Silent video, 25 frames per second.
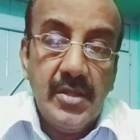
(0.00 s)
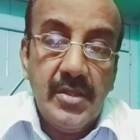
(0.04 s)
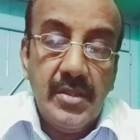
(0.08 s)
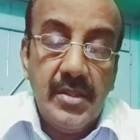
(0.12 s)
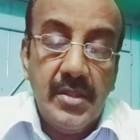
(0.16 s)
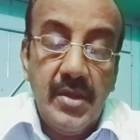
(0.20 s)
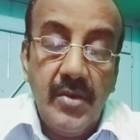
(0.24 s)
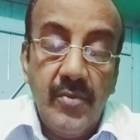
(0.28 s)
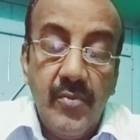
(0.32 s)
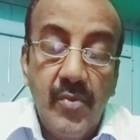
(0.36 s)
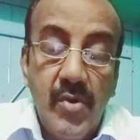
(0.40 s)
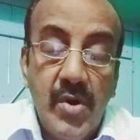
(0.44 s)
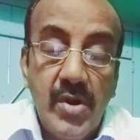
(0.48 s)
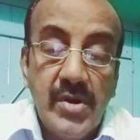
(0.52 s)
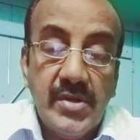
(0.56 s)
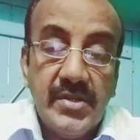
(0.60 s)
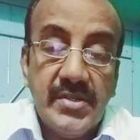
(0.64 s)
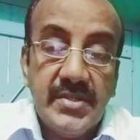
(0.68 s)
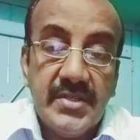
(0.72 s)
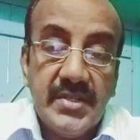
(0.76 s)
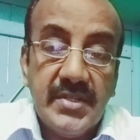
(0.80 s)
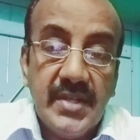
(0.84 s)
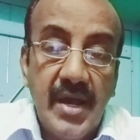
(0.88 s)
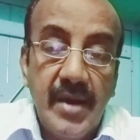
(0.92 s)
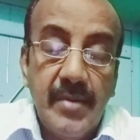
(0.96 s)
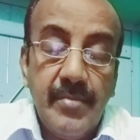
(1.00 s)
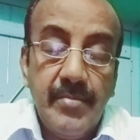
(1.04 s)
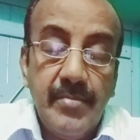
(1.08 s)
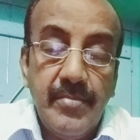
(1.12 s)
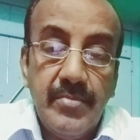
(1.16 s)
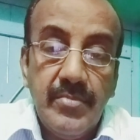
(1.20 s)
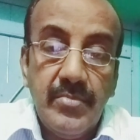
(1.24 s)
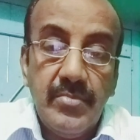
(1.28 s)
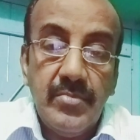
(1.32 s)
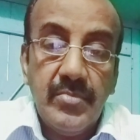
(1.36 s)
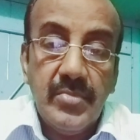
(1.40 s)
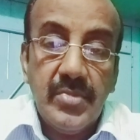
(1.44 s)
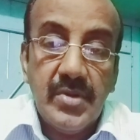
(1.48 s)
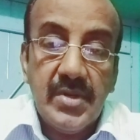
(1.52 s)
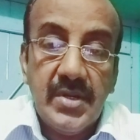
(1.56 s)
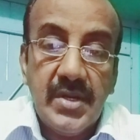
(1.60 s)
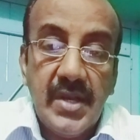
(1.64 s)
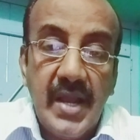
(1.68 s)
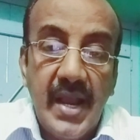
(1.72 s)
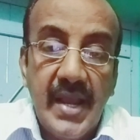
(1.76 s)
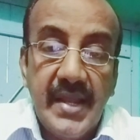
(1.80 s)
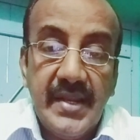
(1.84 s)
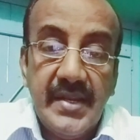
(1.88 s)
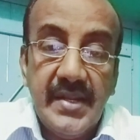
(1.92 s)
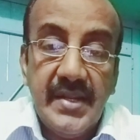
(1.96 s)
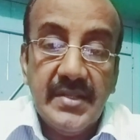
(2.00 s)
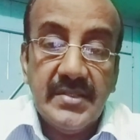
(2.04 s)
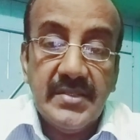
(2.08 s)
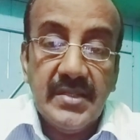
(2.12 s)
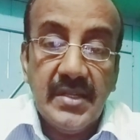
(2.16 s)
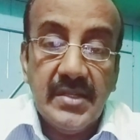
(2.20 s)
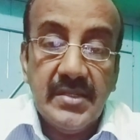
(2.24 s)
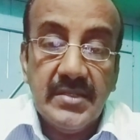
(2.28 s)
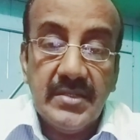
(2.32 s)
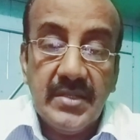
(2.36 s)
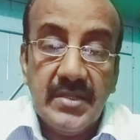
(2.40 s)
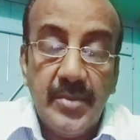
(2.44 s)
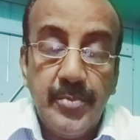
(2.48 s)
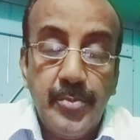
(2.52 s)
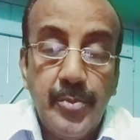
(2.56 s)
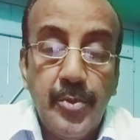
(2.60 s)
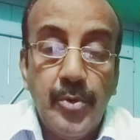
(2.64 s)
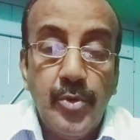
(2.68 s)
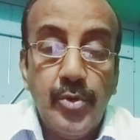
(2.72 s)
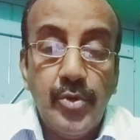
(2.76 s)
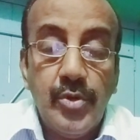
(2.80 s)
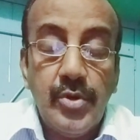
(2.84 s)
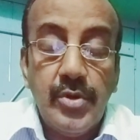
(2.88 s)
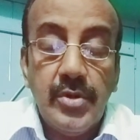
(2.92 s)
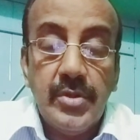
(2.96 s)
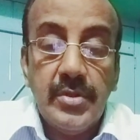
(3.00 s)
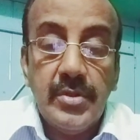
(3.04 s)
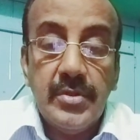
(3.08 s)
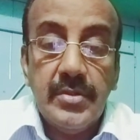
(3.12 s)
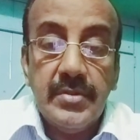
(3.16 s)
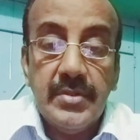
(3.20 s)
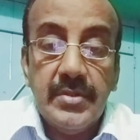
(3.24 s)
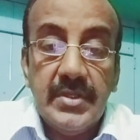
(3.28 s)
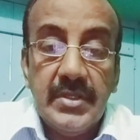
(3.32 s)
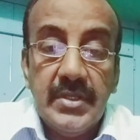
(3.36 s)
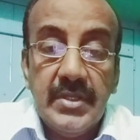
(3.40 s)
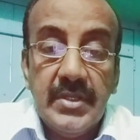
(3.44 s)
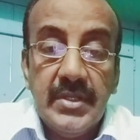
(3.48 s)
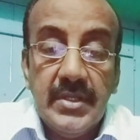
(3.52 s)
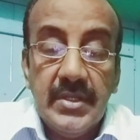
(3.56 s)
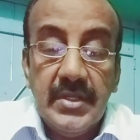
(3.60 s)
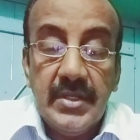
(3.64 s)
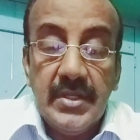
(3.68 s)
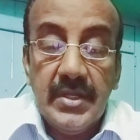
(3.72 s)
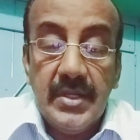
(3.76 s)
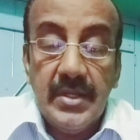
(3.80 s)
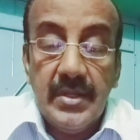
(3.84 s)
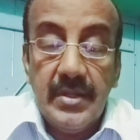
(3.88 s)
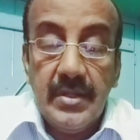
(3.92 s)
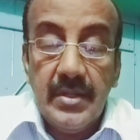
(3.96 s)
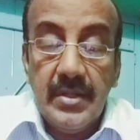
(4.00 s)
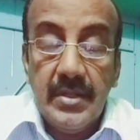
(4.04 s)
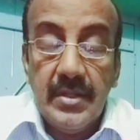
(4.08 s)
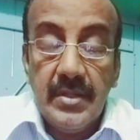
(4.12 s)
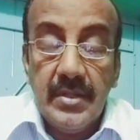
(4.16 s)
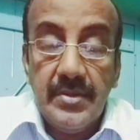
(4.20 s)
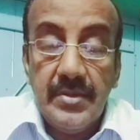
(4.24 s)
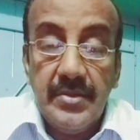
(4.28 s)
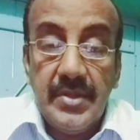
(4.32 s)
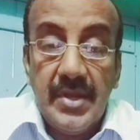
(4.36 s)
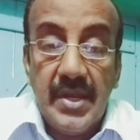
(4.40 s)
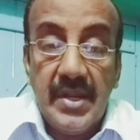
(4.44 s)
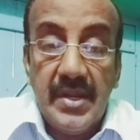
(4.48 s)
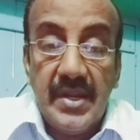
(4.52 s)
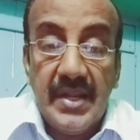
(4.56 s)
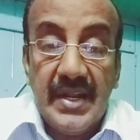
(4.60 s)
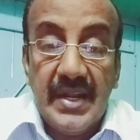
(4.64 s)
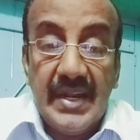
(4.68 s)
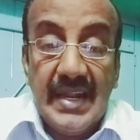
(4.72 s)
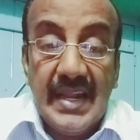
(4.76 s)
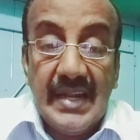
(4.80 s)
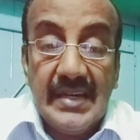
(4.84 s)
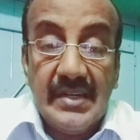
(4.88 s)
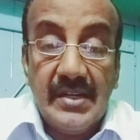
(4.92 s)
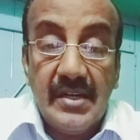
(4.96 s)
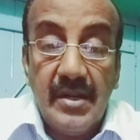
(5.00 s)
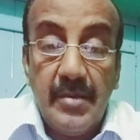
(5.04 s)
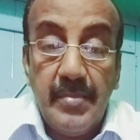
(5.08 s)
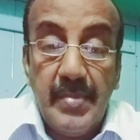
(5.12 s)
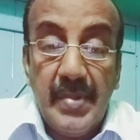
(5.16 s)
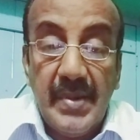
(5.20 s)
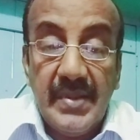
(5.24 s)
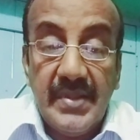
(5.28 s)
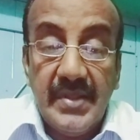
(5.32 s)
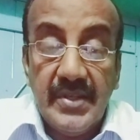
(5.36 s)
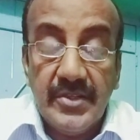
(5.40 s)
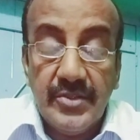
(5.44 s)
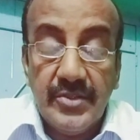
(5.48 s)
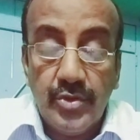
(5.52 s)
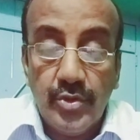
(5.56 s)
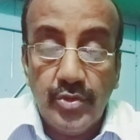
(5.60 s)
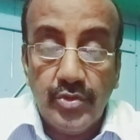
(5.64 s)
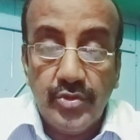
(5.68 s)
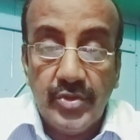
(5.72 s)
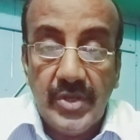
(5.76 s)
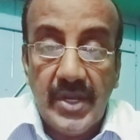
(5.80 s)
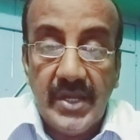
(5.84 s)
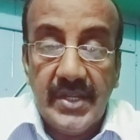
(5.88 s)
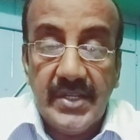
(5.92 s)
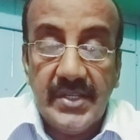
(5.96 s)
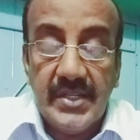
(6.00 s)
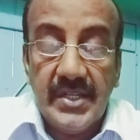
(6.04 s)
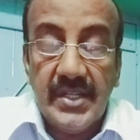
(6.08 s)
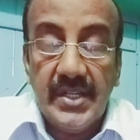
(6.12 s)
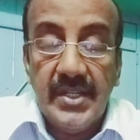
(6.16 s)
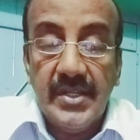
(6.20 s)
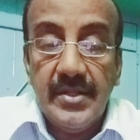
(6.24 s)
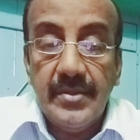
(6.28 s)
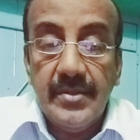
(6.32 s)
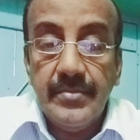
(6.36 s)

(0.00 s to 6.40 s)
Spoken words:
They want some kindness and support. They are neglected by the society